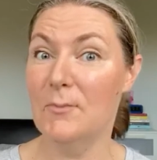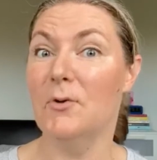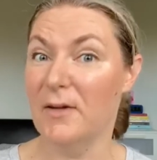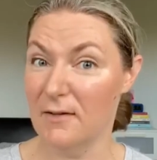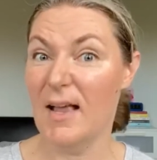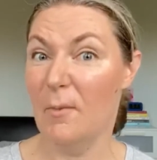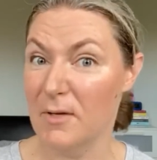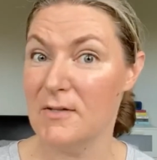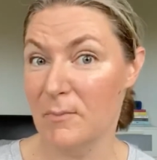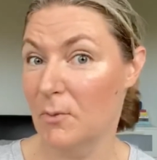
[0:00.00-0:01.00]
or they're helping
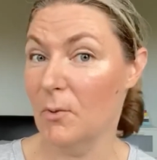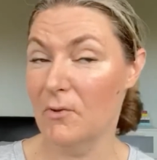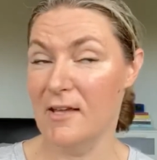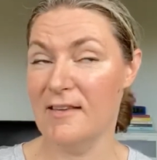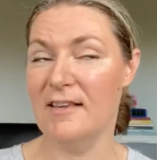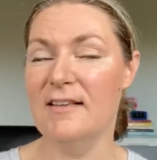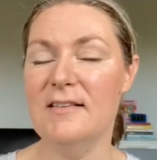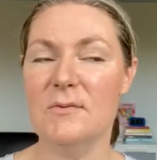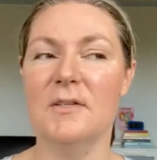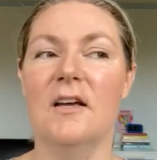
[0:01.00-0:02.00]
support their
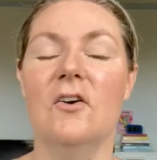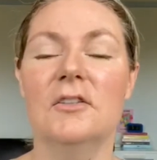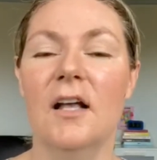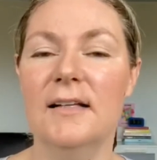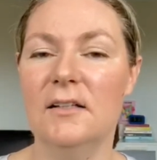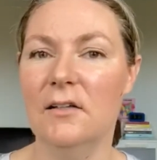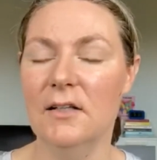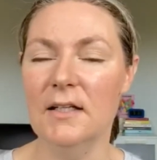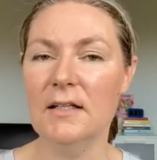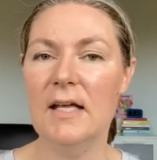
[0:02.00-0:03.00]
kids with their online
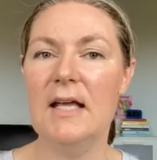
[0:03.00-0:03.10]
learning.